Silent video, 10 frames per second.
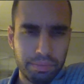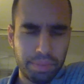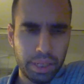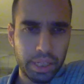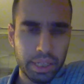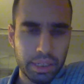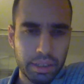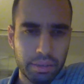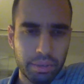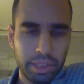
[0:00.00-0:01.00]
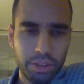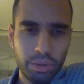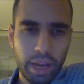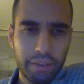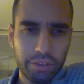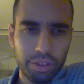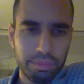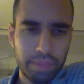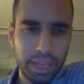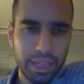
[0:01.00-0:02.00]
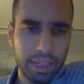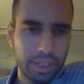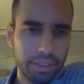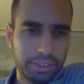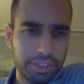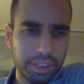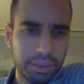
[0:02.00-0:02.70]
But we do have good play here still.